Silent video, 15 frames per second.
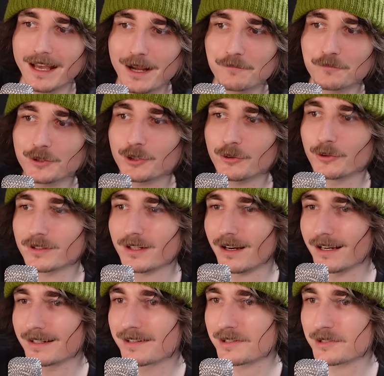Every corner
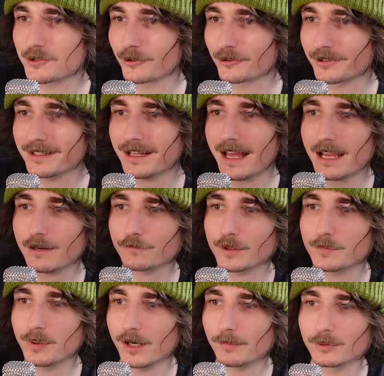hides a story, every
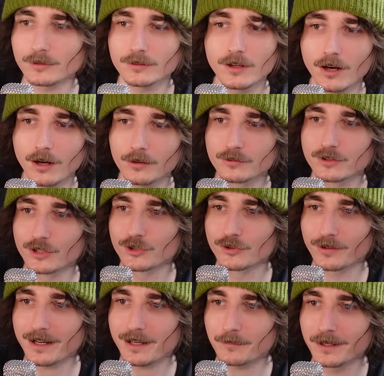bubble holds a
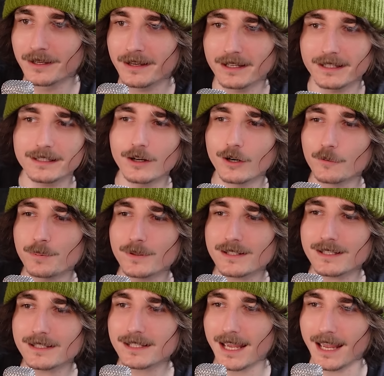dream. He opens
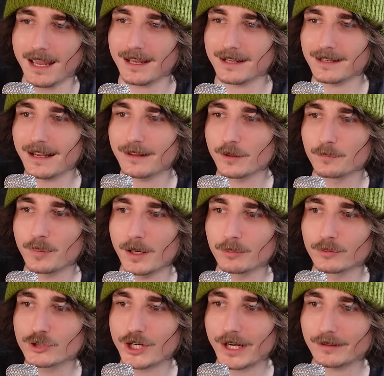his hand and the
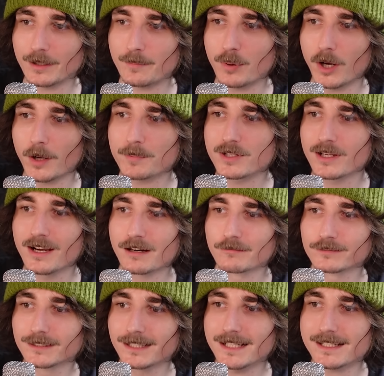bubble gently pops,
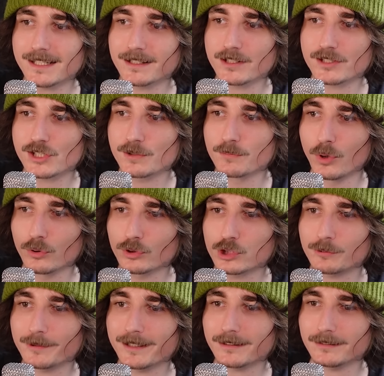releasing a small
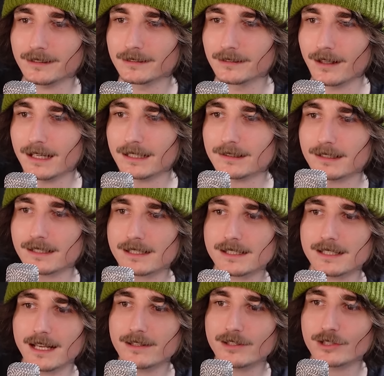twinkling light that
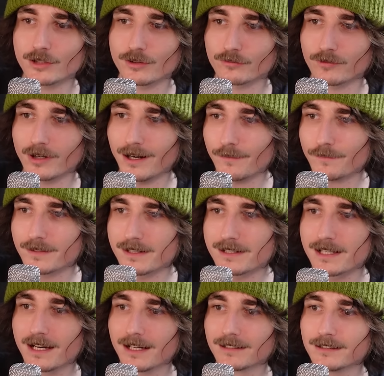ascends to the
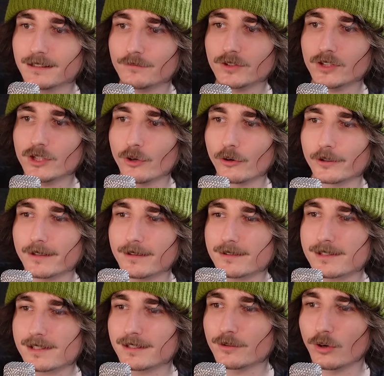rafters, leaving the
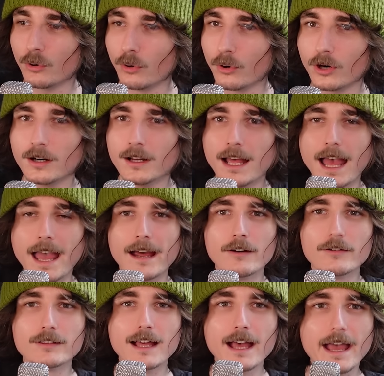audience in awe.
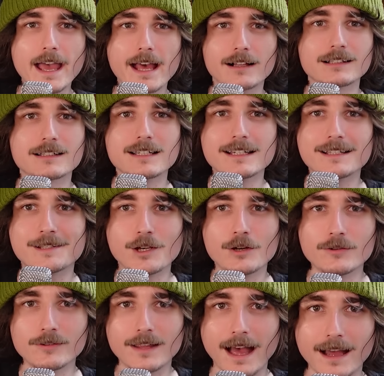How the hell do you
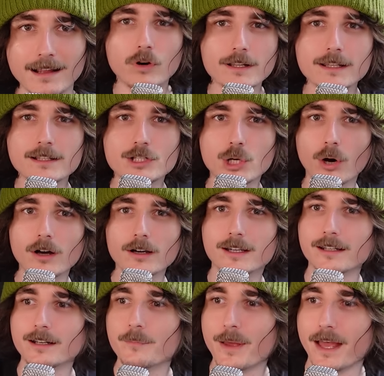do that? What are you
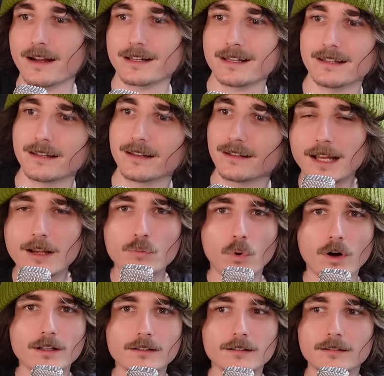talking about here? They
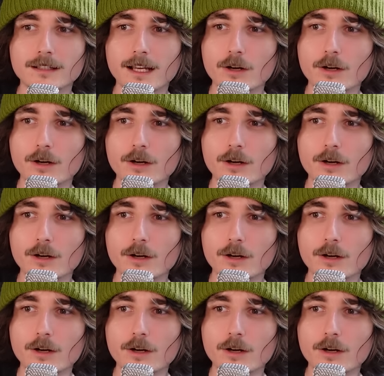want